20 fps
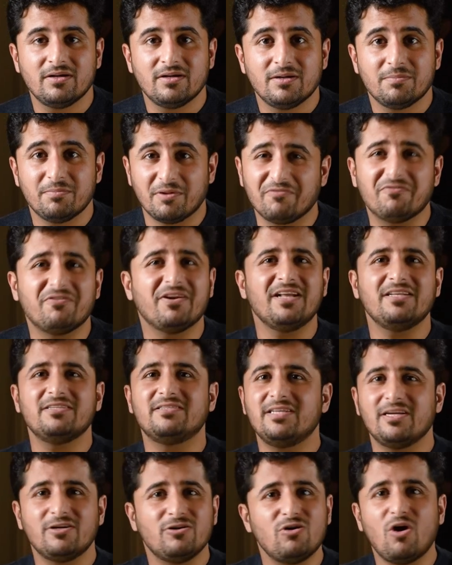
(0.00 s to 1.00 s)
But friends,
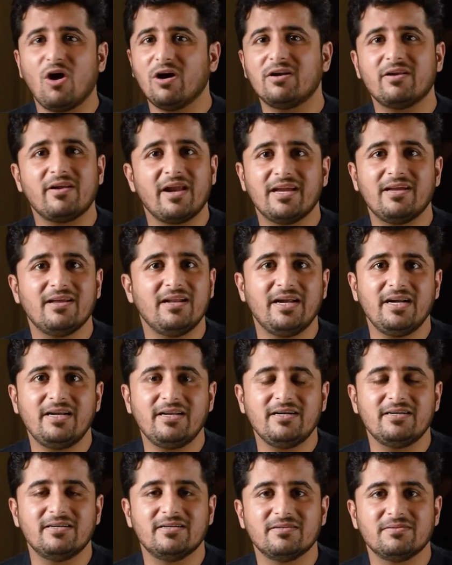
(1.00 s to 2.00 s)
they're not
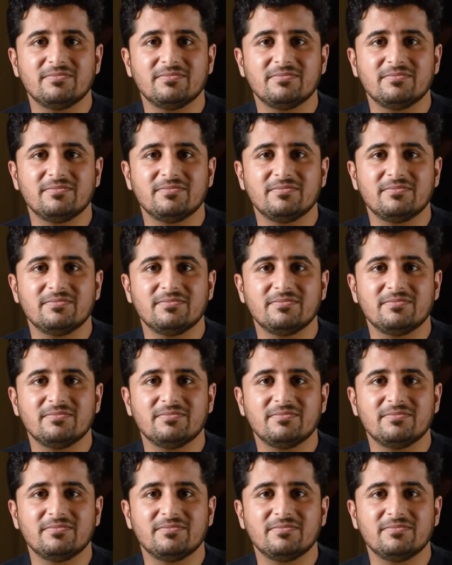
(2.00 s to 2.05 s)
regulated.